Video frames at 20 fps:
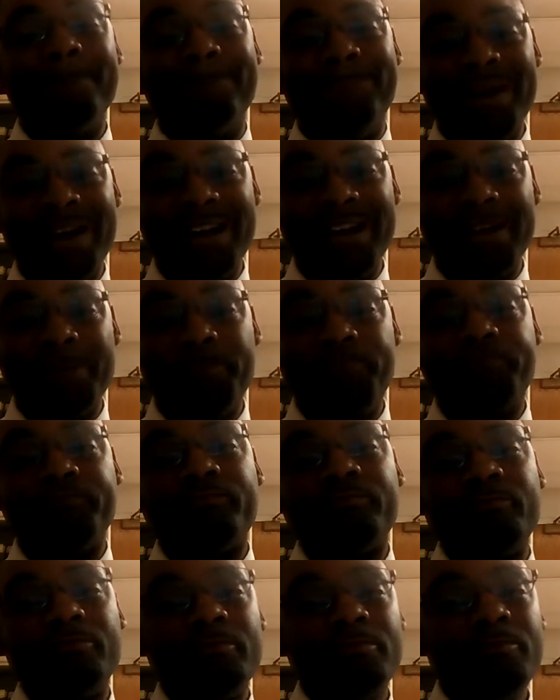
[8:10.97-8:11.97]
But
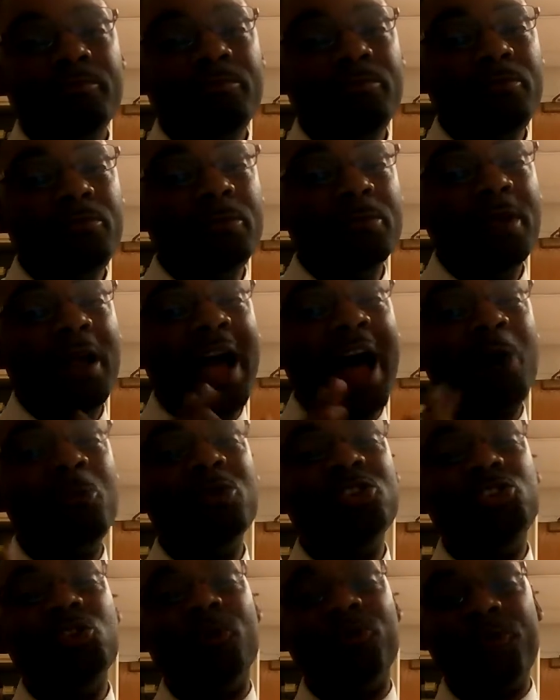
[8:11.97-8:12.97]
how
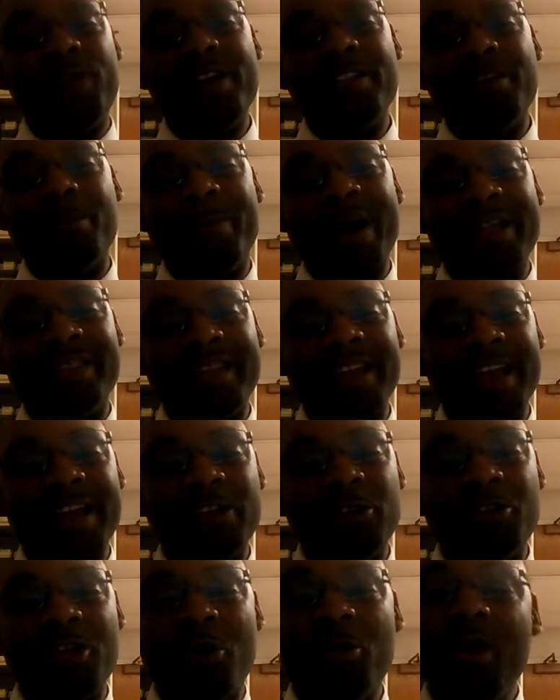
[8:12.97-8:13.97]
would you feel about
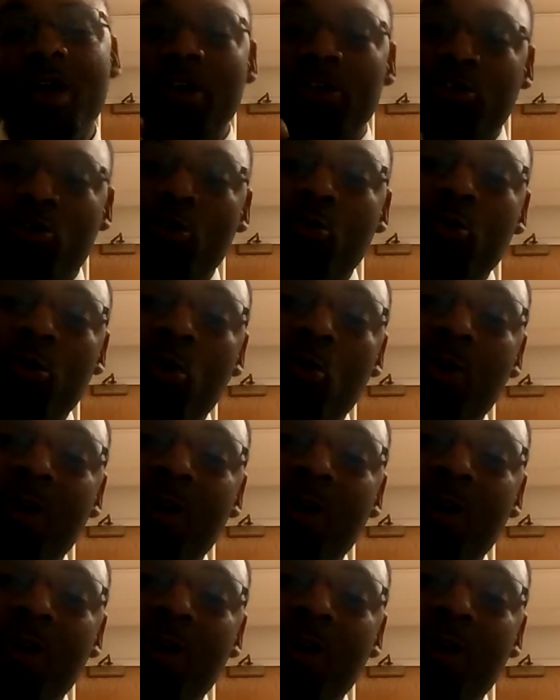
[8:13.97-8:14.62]
that? You know, you you